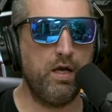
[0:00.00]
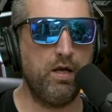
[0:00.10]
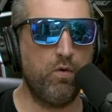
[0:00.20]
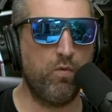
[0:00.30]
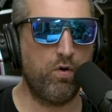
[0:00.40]

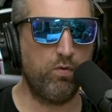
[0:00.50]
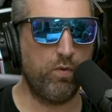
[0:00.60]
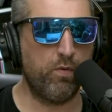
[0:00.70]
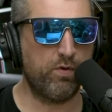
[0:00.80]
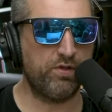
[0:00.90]
in a world
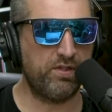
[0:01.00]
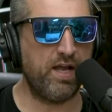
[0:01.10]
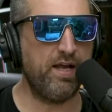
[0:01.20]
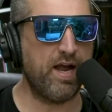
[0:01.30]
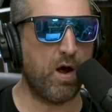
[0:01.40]
where we're
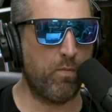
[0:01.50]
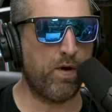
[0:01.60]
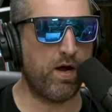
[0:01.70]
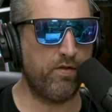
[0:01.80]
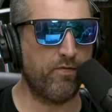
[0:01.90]
staying out
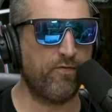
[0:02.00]
by the